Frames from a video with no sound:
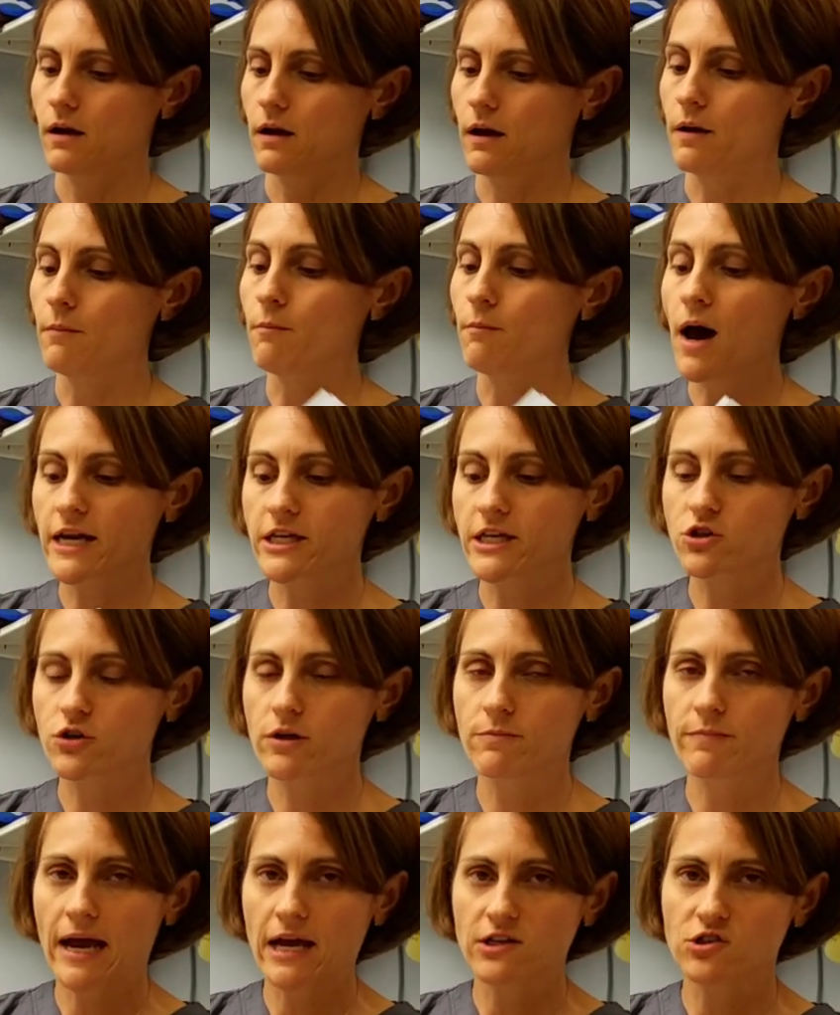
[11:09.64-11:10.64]
monitoring
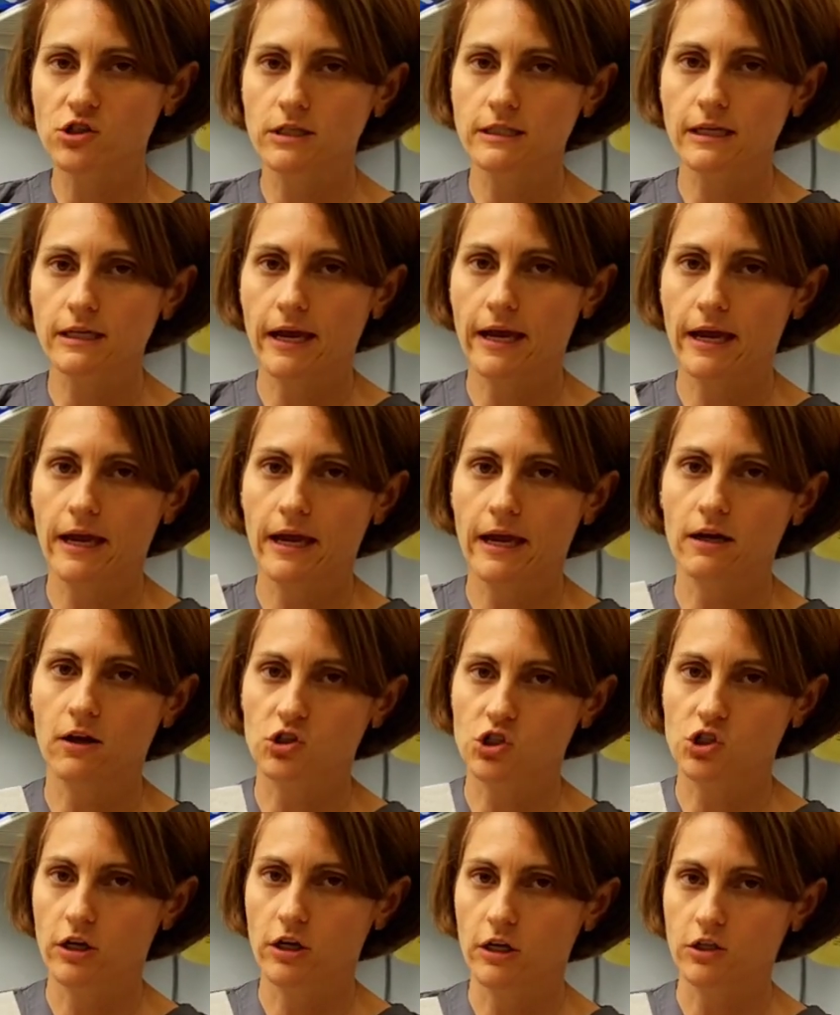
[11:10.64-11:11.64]
badges, and I'll
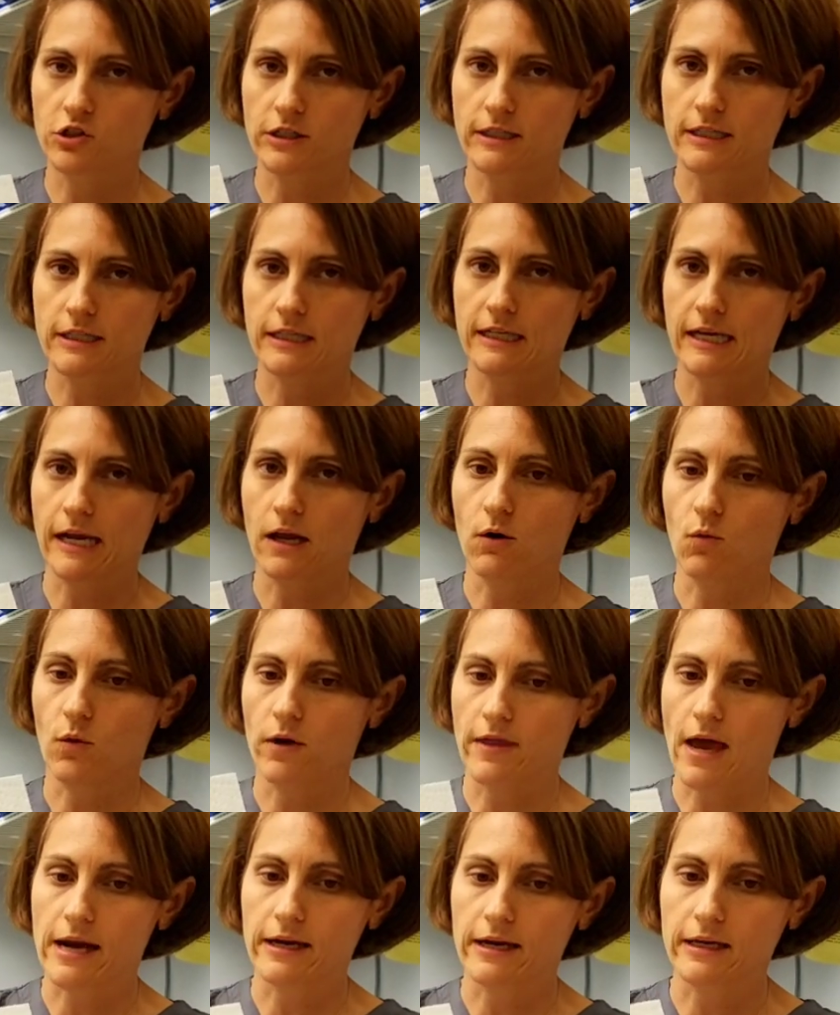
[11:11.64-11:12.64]
show you in just a second where
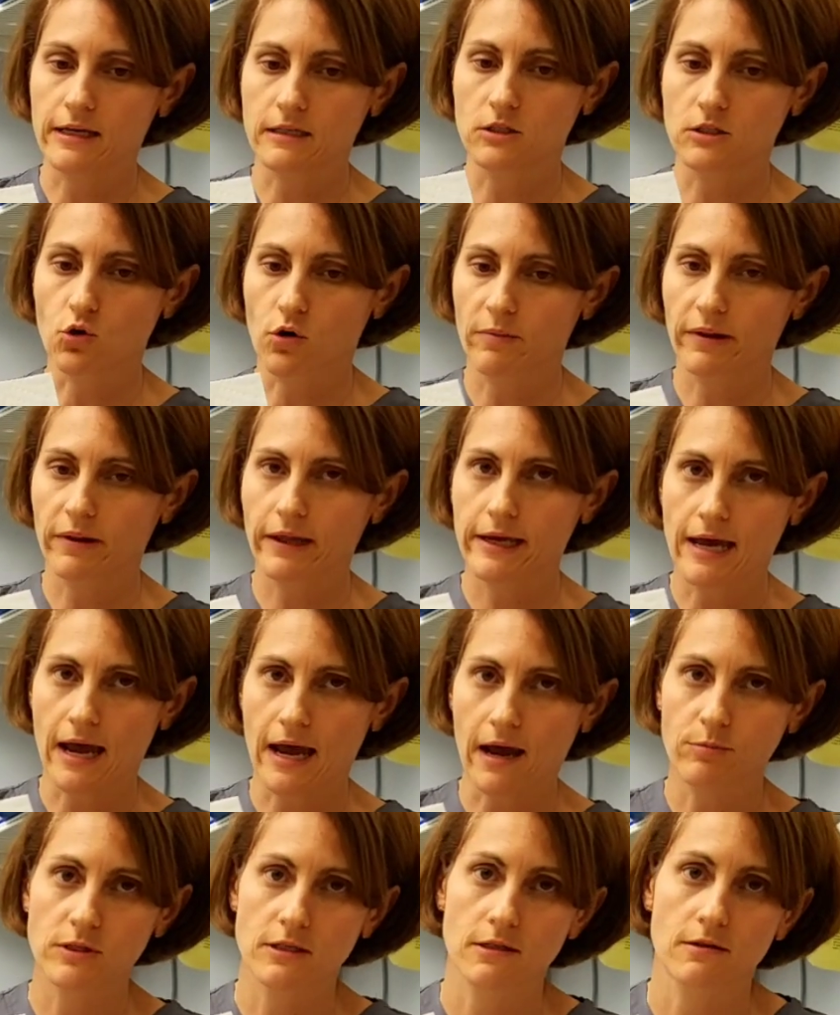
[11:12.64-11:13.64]
that is normally
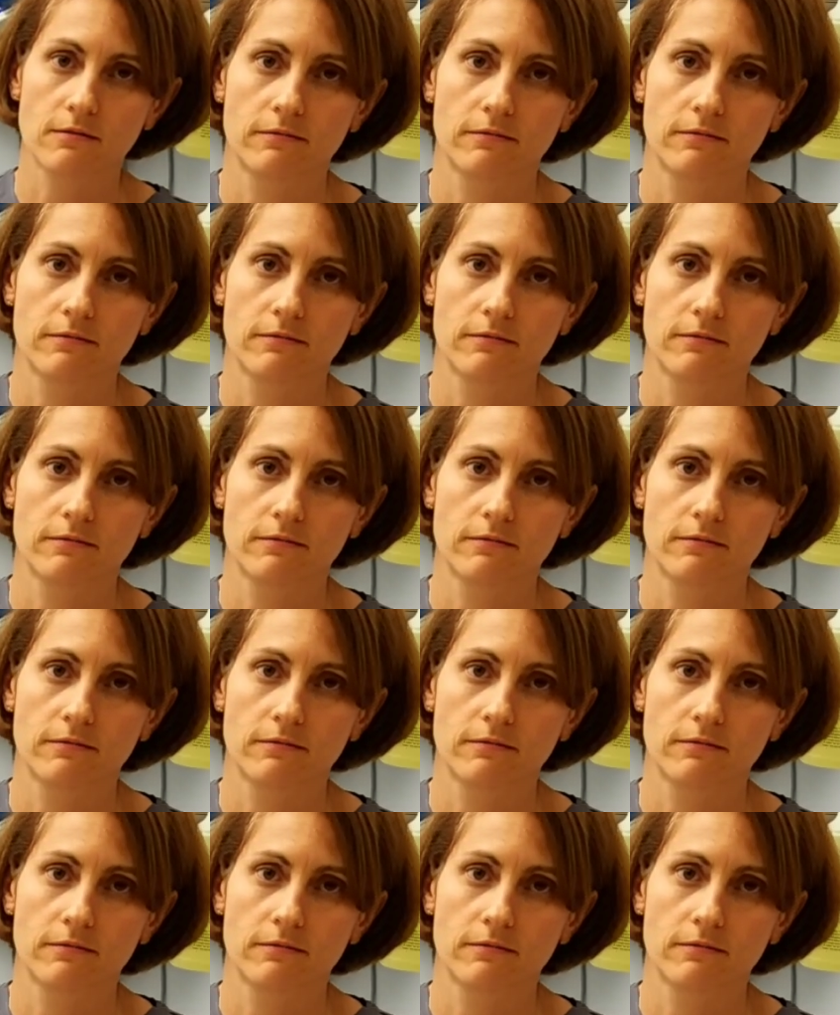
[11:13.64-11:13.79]
kept.